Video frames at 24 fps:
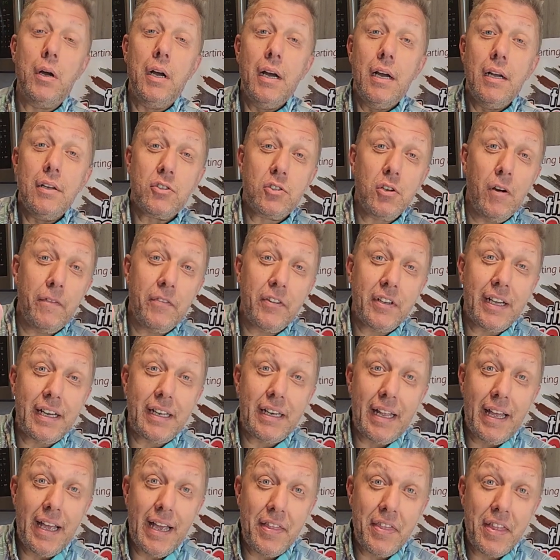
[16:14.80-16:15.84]
don't forget to
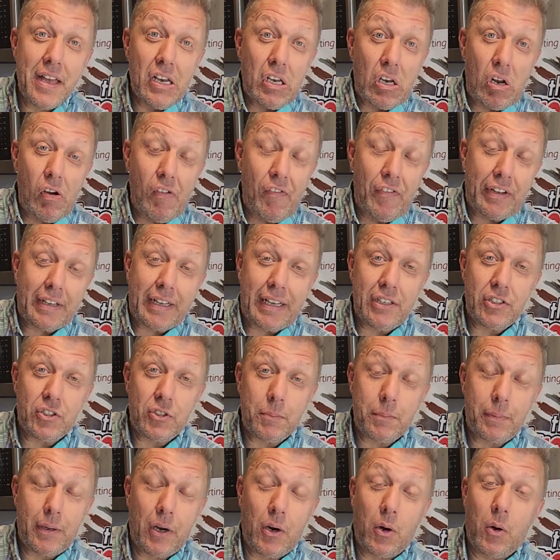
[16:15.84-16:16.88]
hit that notification
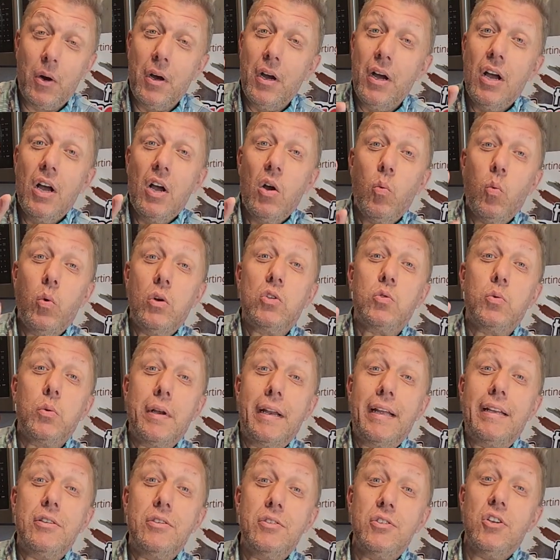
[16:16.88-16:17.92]
bell, which will let
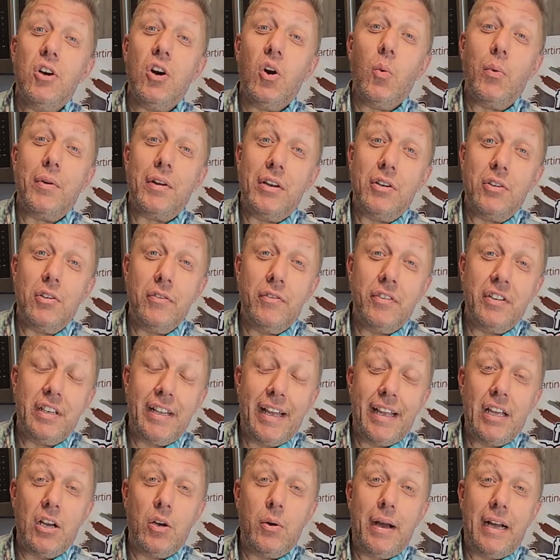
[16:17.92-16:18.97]
you know when a new
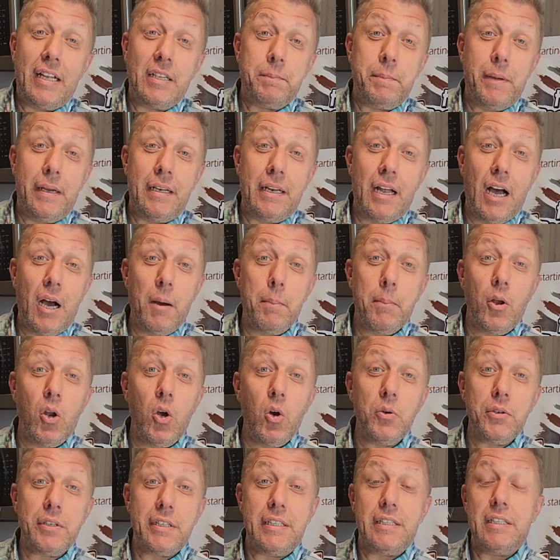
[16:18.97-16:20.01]
video has been
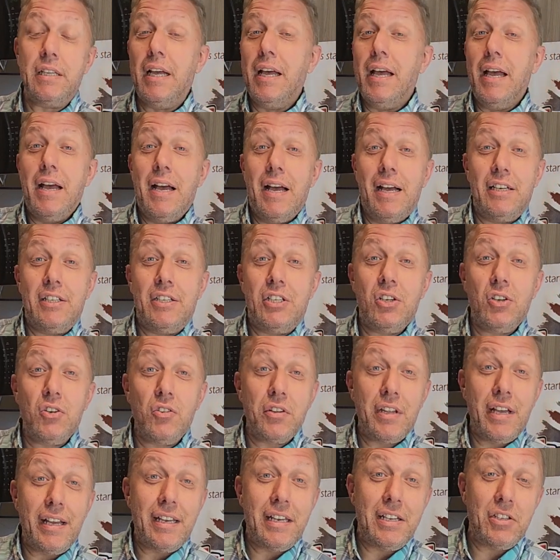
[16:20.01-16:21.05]
uploaded. Until
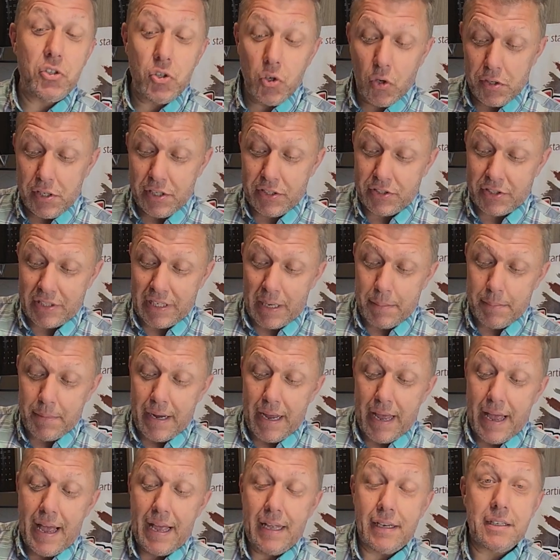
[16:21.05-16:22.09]
then, enjoy your summer
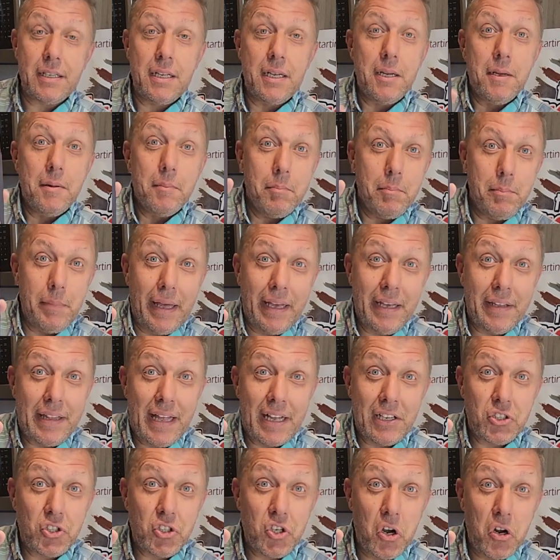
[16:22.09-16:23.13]
and make
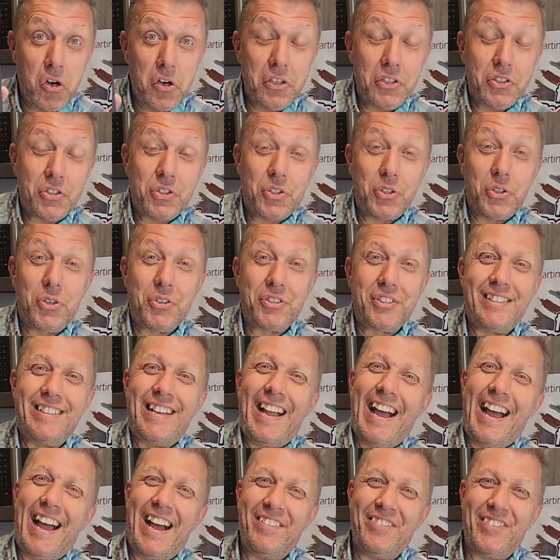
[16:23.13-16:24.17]
that chocolate sauce and
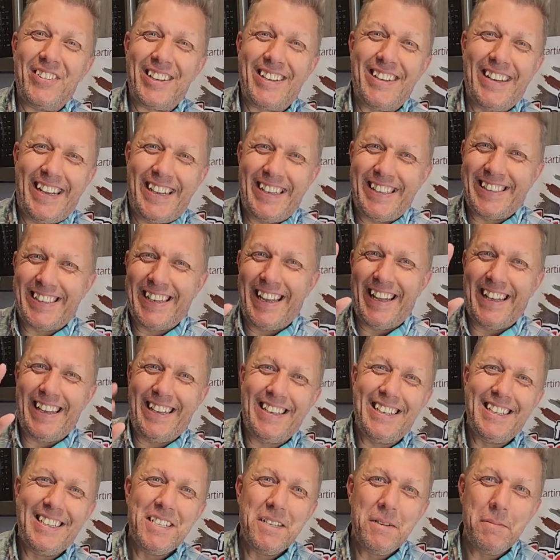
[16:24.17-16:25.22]
have a great day.
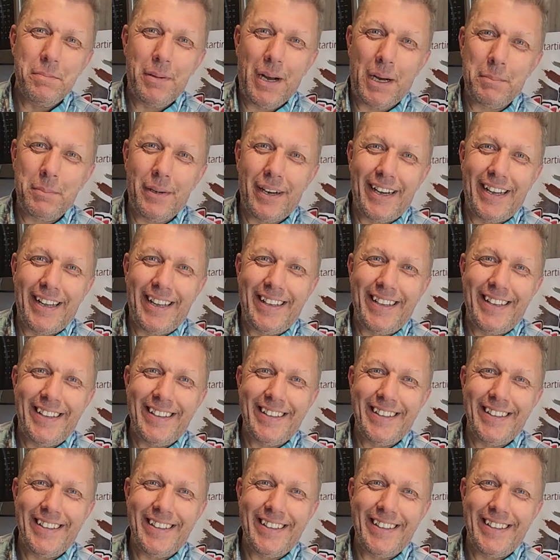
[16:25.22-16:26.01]
Bye bye.